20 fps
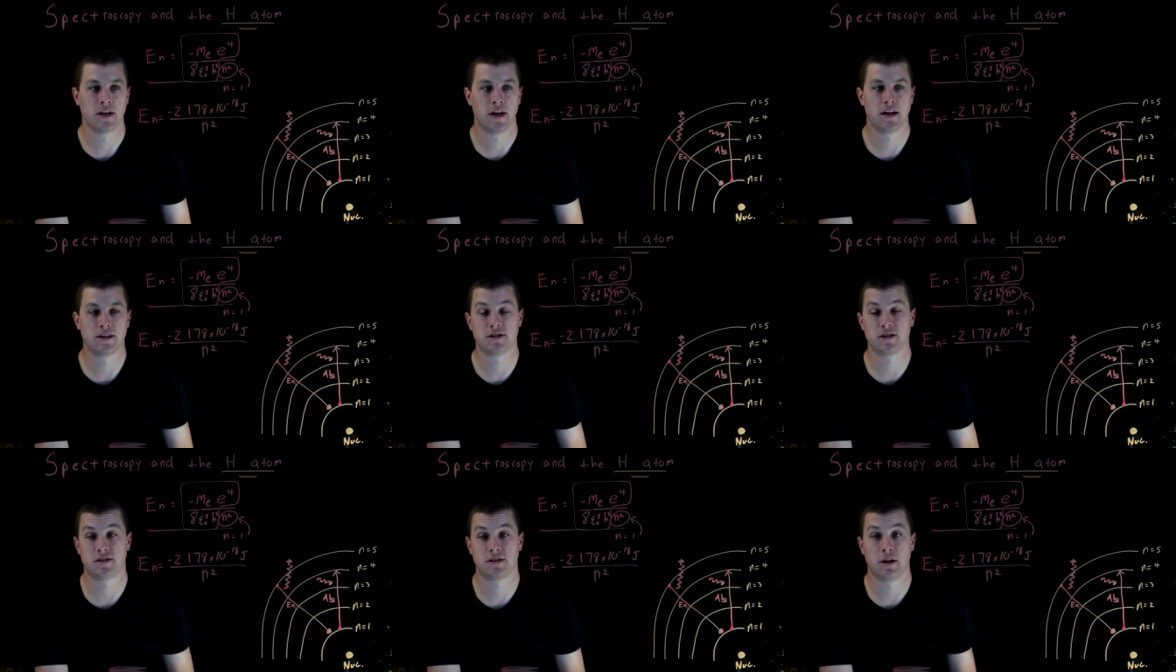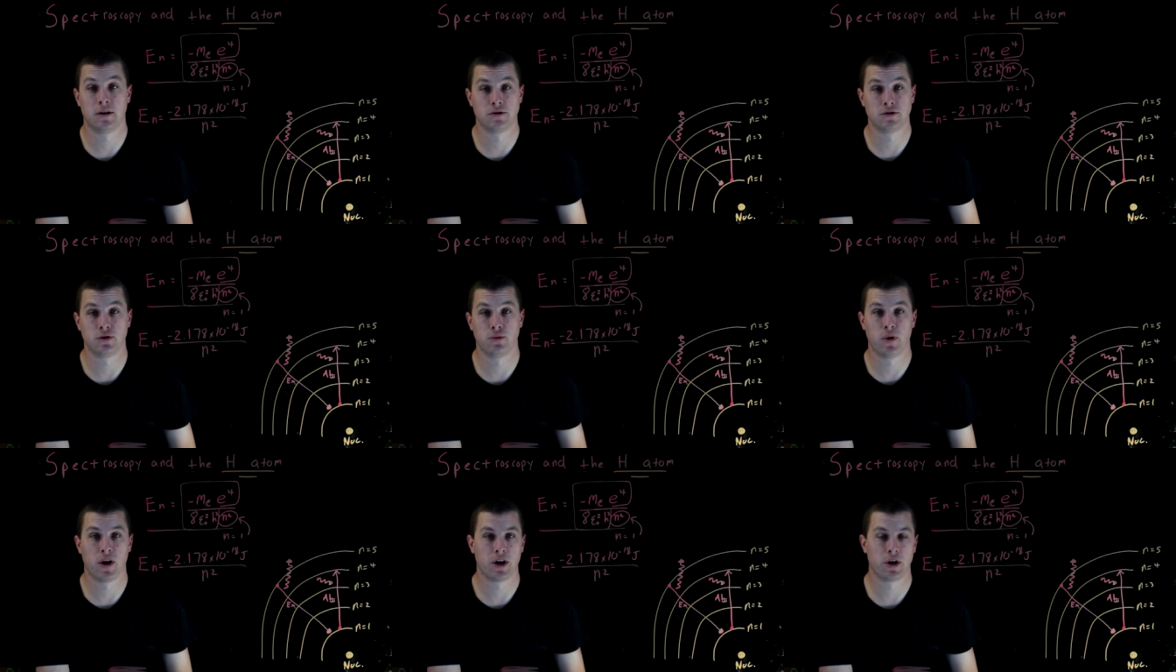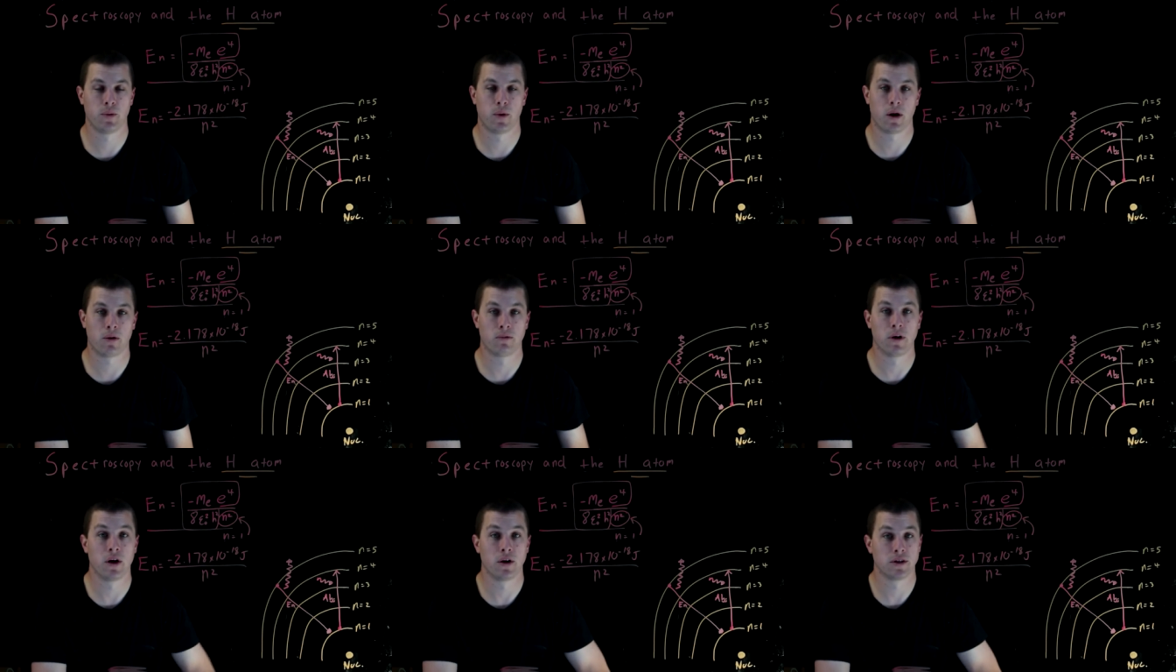It just tells you where you
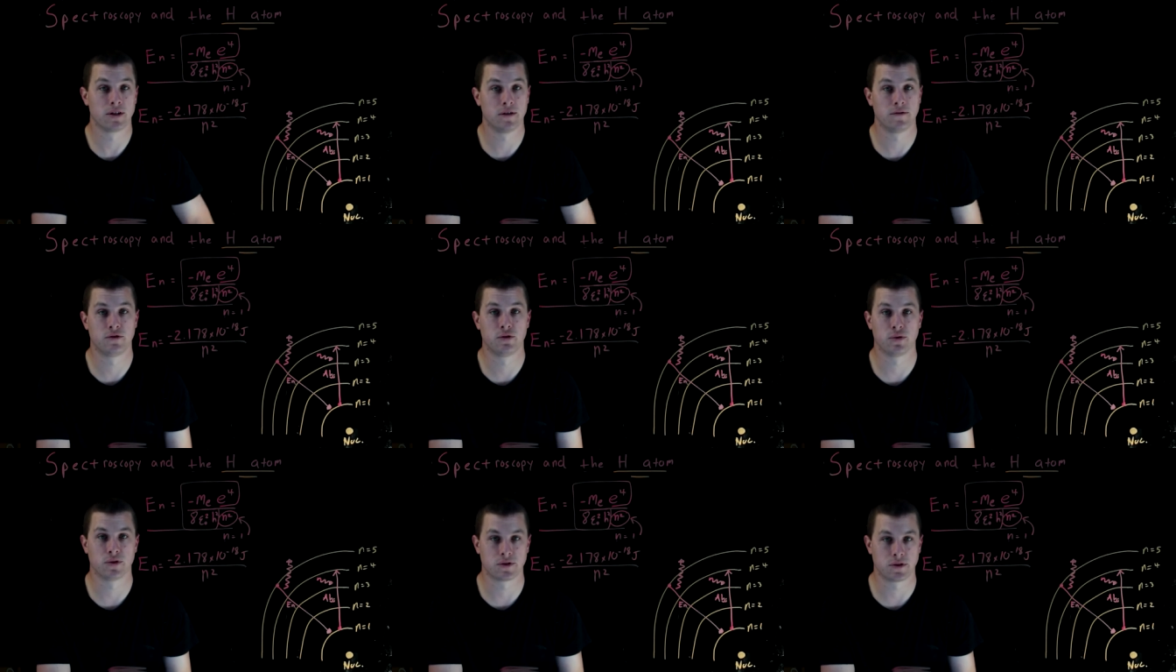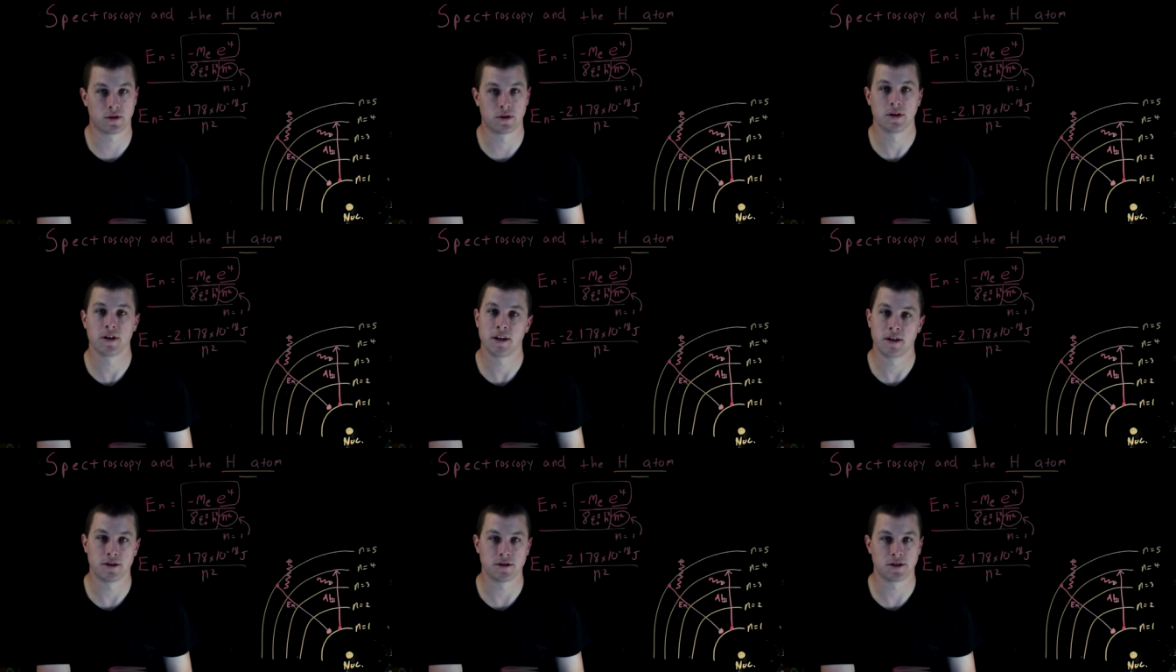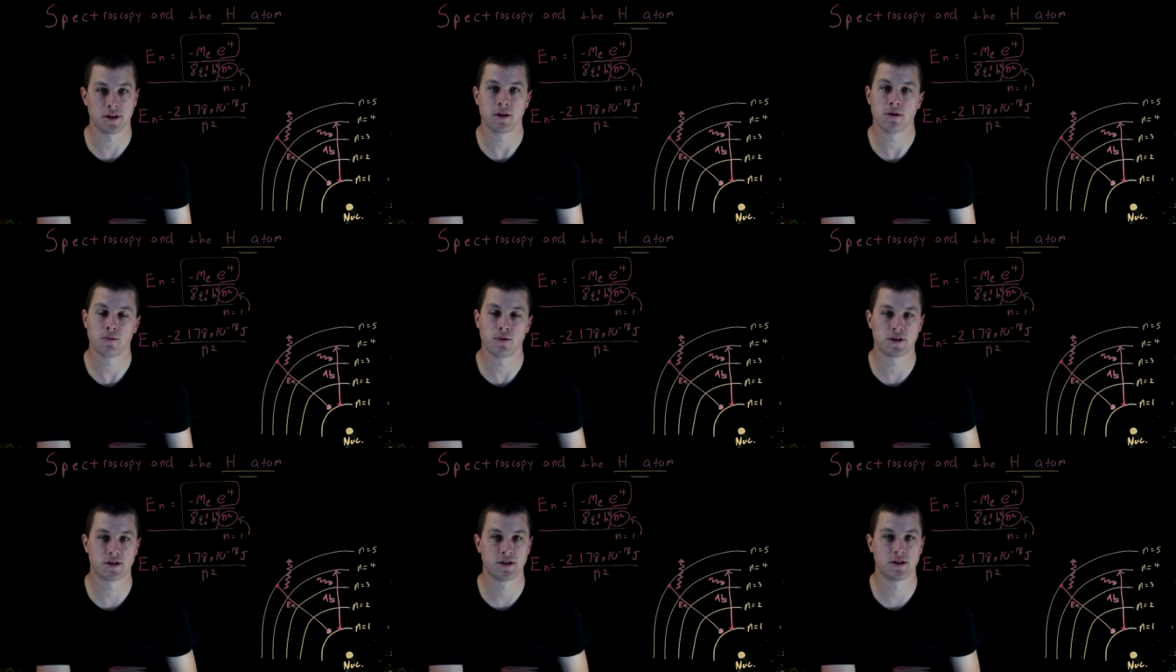are relative to a certain energy,
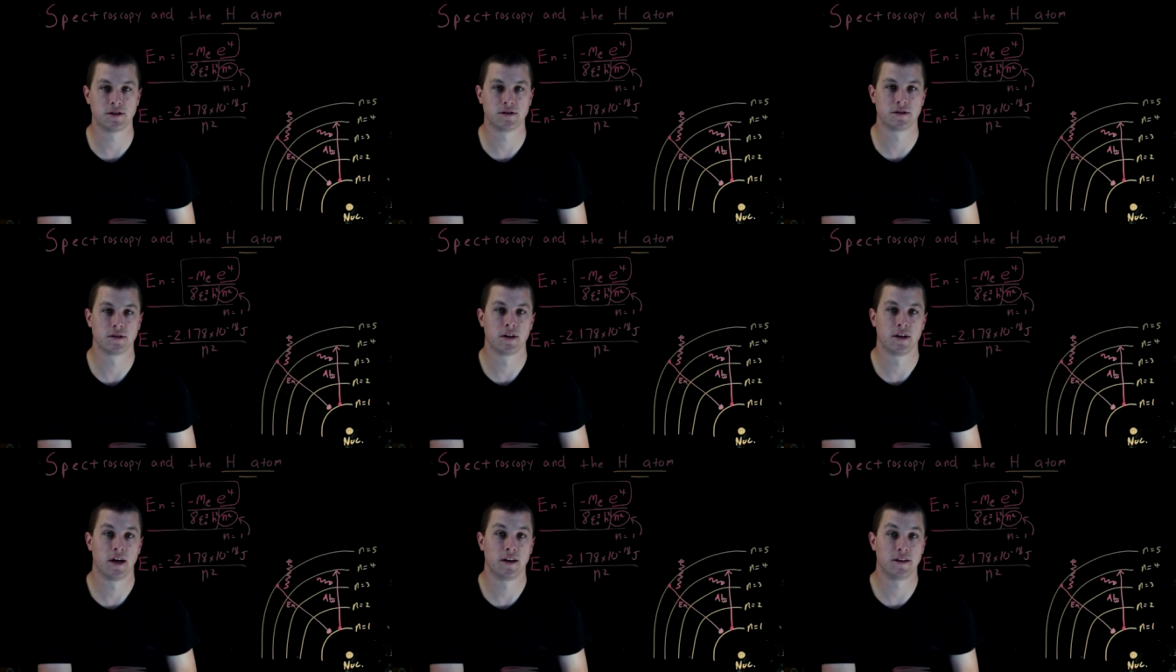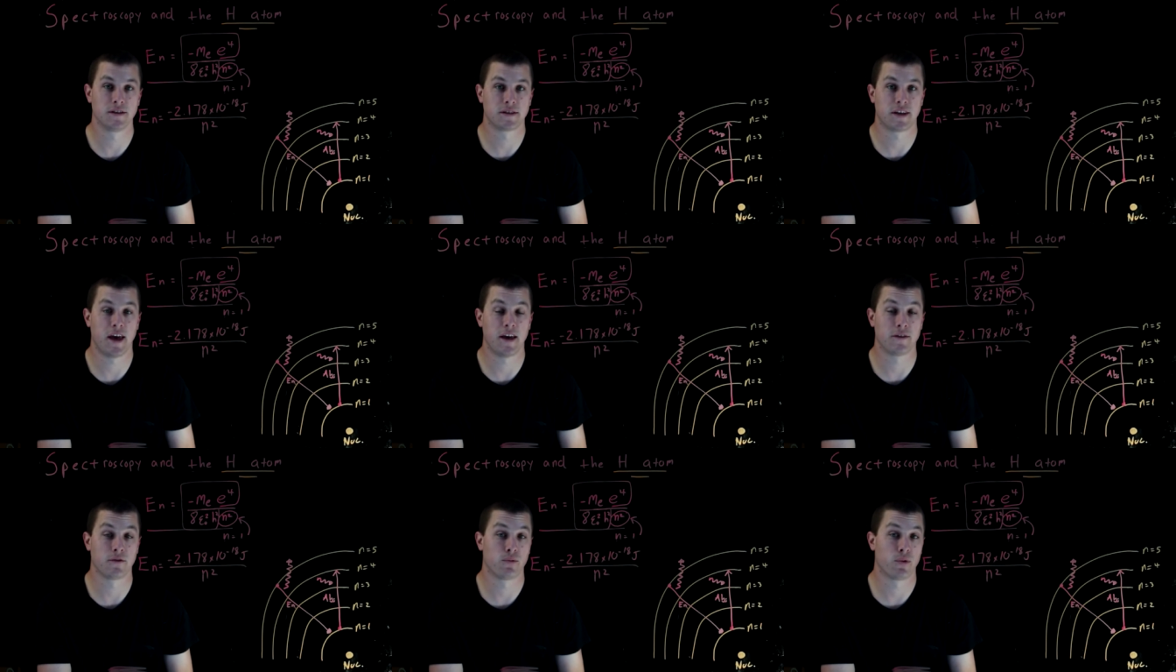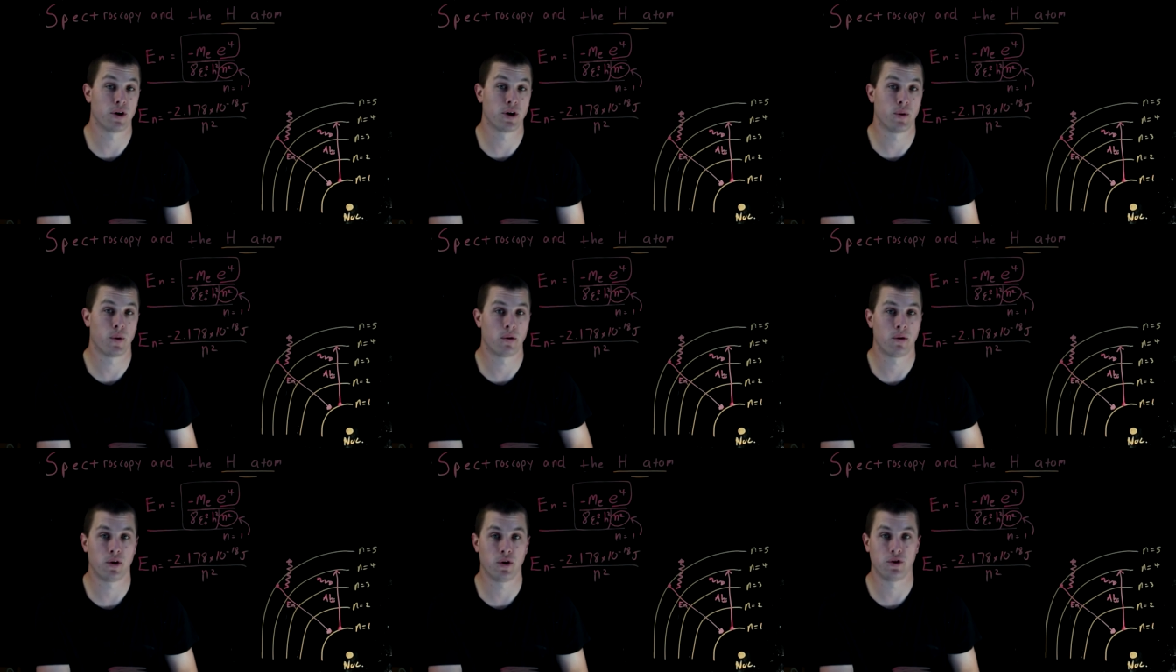which is, in this case, where
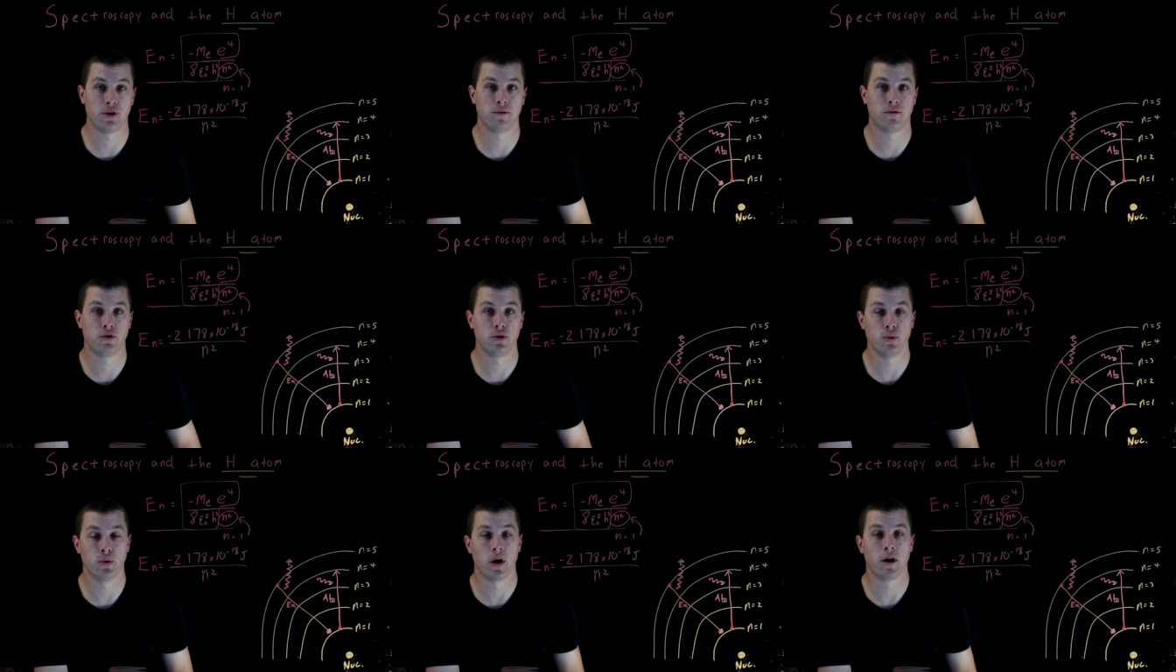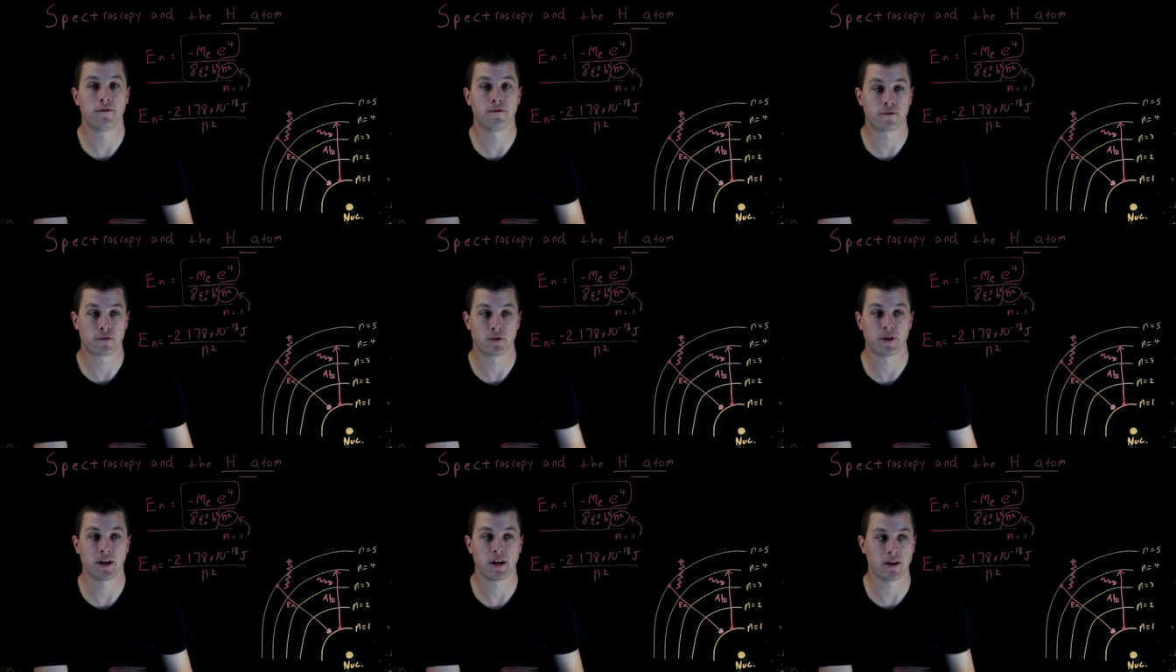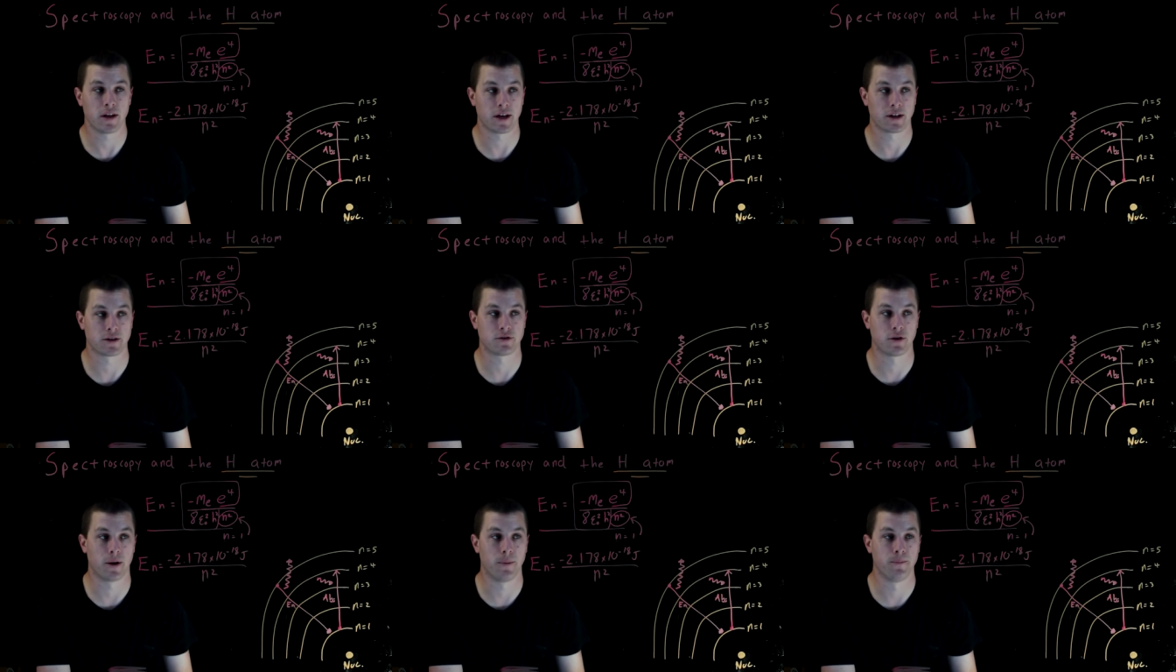you are relative to a free
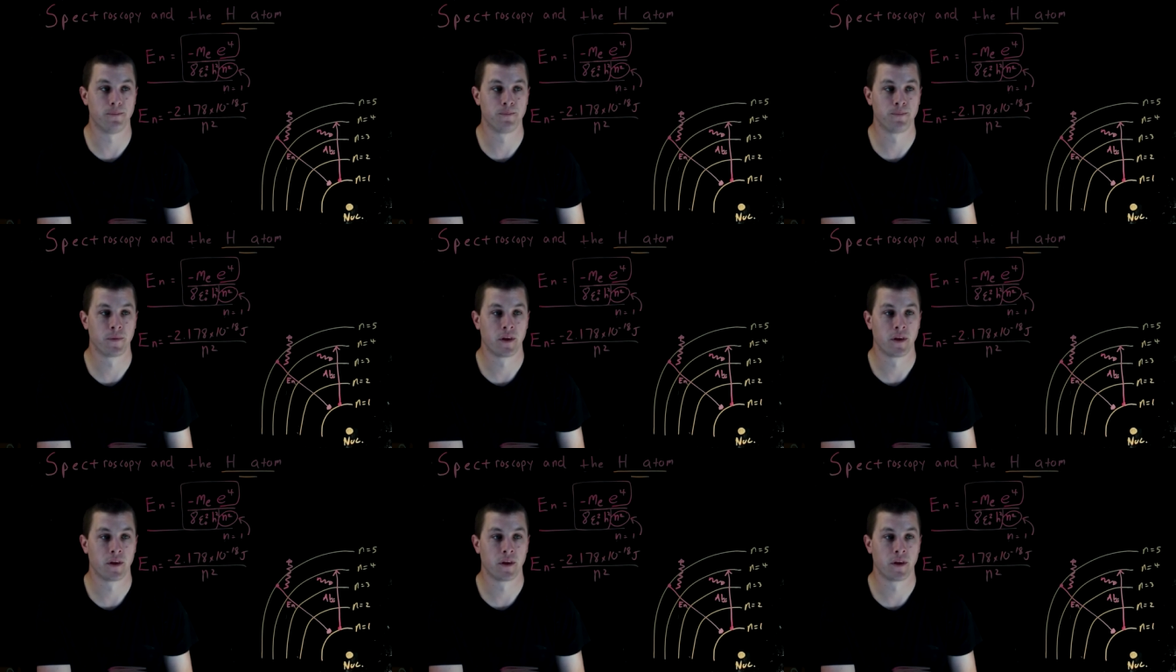electron.